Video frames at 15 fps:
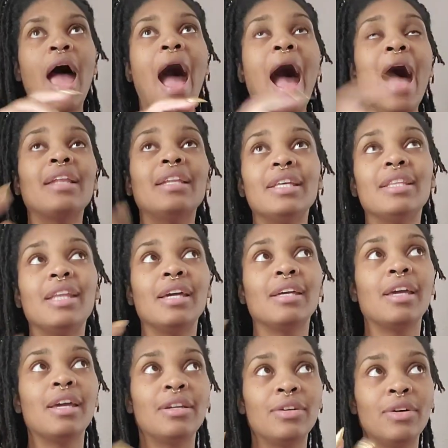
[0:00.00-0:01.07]
I lit that
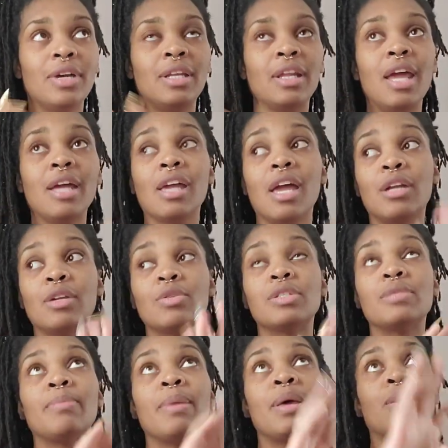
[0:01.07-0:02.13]
candle and that candle
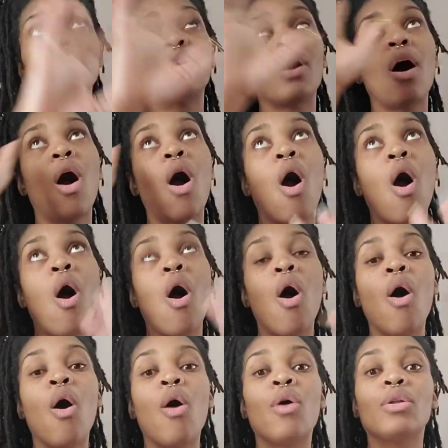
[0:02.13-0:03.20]
smelled
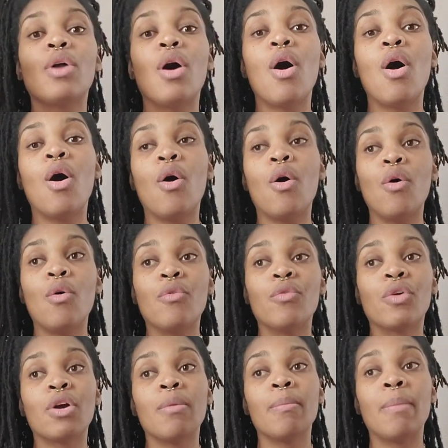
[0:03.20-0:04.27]
all
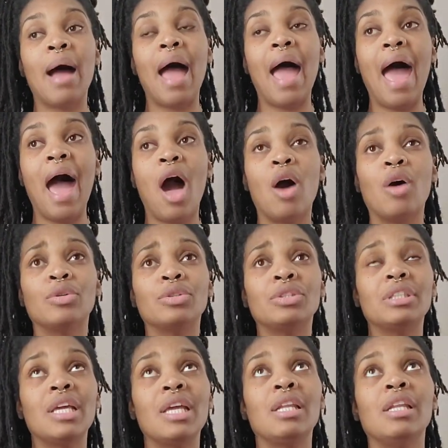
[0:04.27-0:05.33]
over my
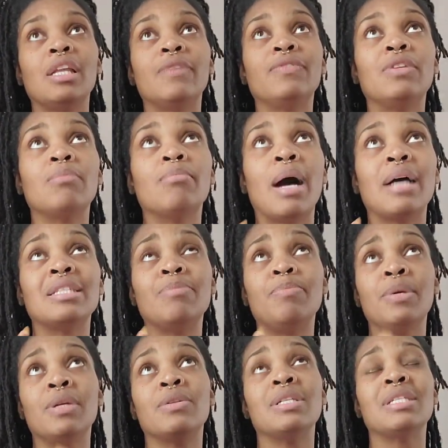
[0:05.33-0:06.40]
house. It lifted my
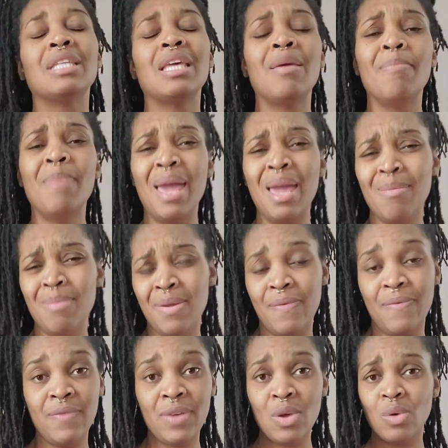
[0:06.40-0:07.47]
spirits. It made me
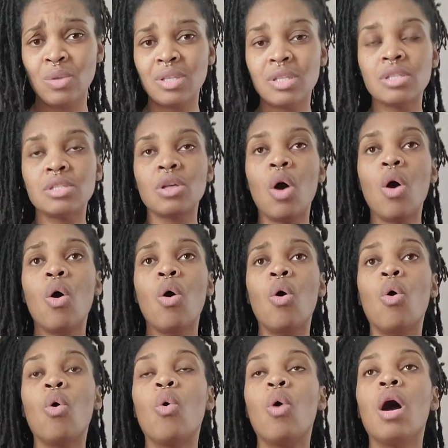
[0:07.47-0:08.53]
feel
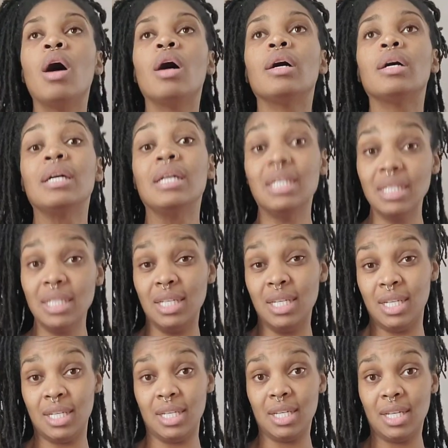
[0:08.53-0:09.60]
so
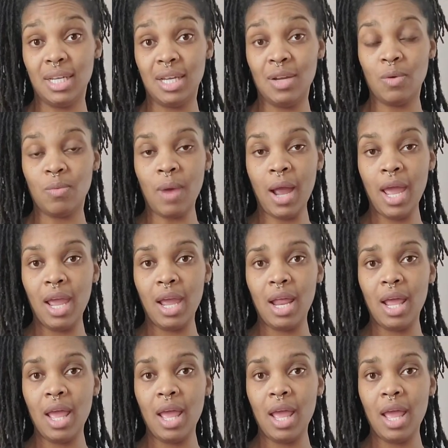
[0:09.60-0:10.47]
good, right?